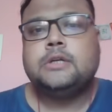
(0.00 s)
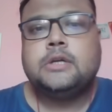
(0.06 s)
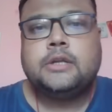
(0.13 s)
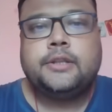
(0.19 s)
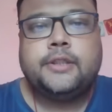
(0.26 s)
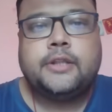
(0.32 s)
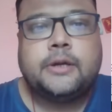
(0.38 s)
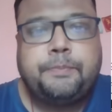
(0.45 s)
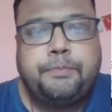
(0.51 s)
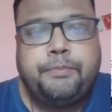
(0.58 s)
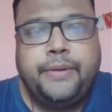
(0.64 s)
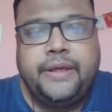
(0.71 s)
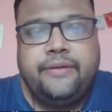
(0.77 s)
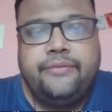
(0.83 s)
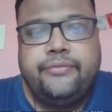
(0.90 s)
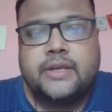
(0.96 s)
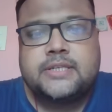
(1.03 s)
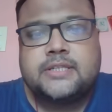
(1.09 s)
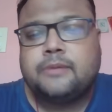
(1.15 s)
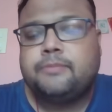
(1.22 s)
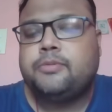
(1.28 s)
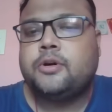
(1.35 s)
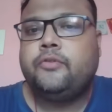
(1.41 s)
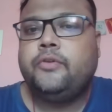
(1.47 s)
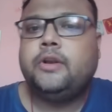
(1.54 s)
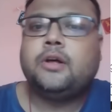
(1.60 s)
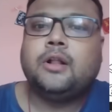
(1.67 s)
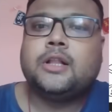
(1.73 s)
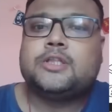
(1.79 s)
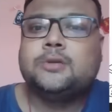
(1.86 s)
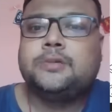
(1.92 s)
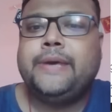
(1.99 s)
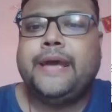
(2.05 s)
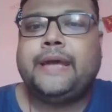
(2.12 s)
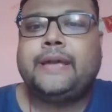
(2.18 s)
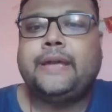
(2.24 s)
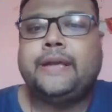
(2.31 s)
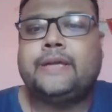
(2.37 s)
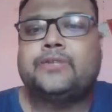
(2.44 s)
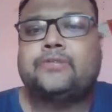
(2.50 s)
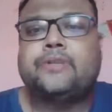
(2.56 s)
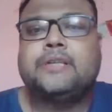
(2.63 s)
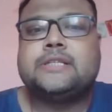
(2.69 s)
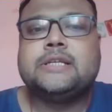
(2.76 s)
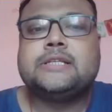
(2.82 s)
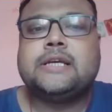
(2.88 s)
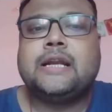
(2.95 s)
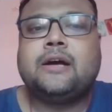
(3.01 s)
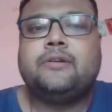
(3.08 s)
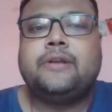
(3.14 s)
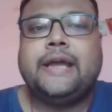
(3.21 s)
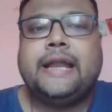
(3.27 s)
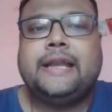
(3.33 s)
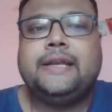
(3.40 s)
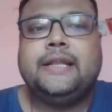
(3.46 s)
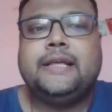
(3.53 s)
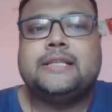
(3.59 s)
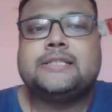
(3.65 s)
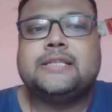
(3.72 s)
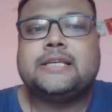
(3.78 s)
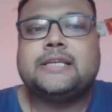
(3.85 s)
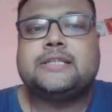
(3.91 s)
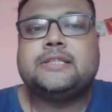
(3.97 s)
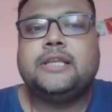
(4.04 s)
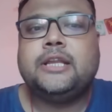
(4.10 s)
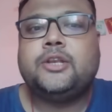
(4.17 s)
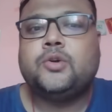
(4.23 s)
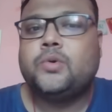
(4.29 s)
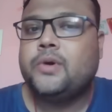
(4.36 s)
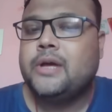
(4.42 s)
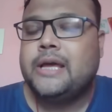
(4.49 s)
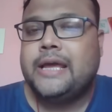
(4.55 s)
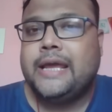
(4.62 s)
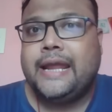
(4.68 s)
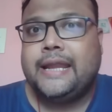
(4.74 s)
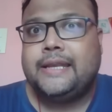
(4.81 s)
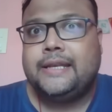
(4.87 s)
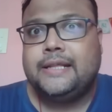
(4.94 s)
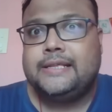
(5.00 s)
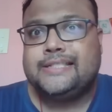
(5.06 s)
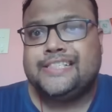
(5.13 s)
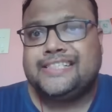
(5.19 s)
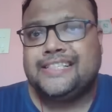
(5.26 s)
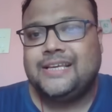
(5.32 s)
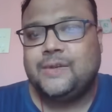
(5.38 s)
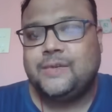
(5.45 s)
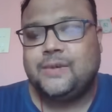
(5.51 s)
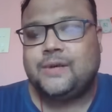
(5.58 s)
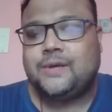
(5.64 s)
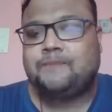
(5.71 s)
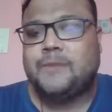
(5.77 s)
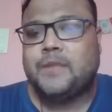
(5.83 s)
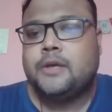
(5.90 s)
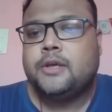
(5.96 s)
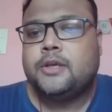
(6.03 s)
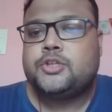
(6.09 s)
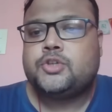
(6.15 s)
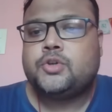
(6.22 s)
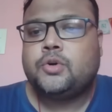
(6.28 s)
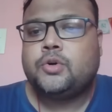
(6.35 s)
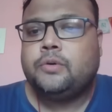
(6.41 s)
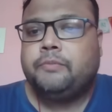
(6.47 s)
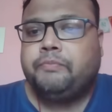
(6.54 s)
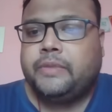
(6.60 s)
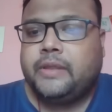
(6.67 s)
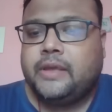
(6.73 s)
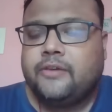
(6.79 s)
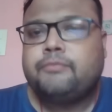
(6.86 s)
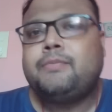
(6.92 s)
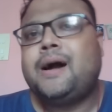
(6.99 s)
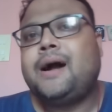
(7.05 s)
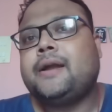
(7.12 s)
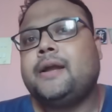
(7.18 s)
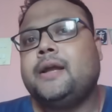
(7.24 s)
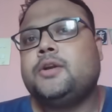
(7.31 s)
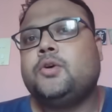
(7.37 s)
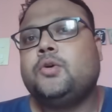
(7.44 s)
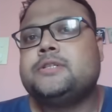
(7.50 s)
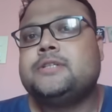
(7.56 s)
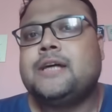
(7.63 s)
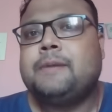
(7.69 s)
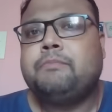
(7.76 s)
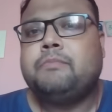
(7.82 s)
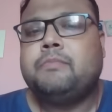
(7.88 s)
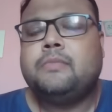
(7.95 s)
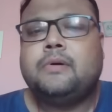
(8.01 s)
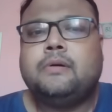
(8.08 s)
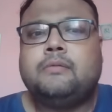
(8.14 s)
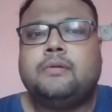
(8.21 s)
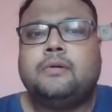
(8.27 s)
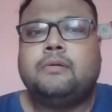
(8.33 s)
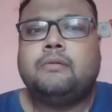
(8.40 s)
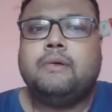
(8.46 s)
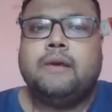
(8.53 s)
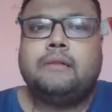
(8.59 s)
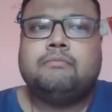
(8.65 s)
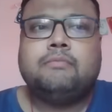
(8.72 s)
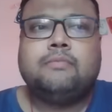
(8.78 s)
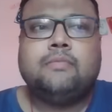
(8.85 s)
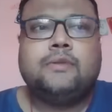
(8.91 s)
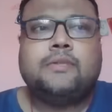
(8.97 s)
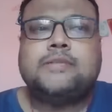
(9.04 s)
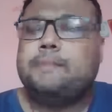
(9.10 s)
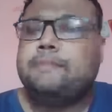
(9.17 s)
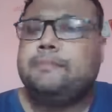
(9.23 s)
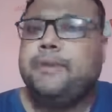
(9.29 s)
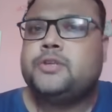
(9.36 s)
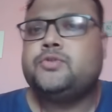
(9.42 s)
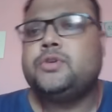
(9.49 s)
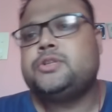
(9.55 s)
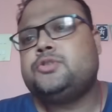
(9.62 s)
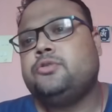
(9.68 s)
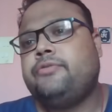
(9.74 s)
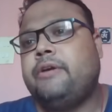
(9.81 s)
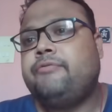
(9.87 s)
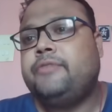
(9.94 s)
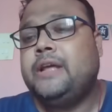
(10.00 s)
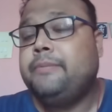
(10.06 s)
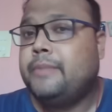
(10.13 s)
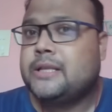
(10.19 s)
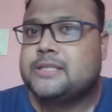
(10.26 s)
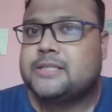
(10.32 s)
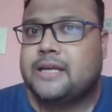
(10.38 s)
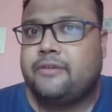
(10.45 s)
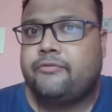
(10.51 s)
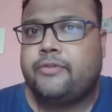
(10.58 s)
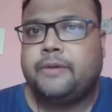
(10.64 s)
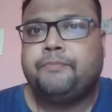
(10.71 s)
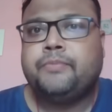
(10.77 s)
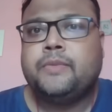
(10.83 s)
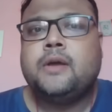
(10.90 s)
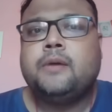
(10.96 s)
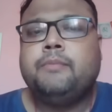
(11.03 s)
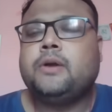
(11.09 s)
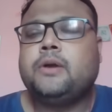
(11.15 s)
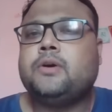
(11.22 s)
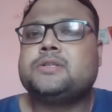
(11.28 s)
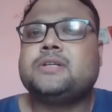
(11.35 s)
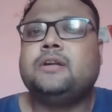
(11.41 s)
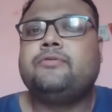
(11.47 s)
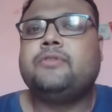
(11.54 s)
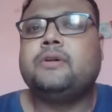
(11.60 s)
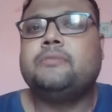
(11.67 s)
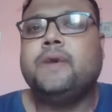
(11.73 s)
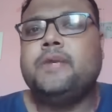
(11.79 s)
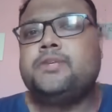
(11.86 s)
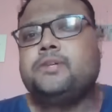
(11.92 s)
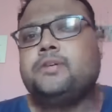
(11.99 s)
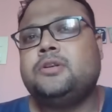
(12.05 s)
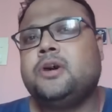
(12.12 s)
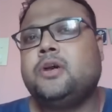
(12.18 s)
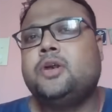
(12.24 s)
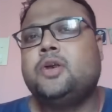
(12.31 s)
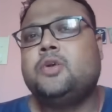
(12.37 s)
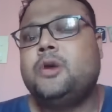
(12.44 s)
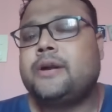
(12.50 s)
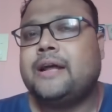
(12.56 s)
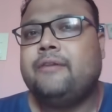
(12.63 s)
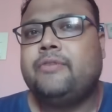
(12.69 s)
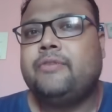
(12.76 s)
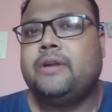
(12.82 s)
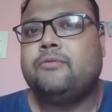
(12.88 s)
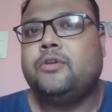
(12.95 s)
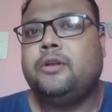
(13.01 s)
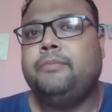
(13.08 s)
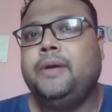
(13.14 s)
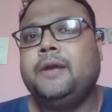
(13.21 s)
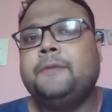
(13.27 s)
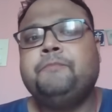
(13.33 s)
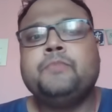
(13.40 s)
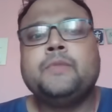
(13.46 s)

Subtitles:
the previous support will also be acting as resistance around 1860 to 1861. So if market goes up, simply switch to 15 minutes time frame, because confirmation on lower time frame will be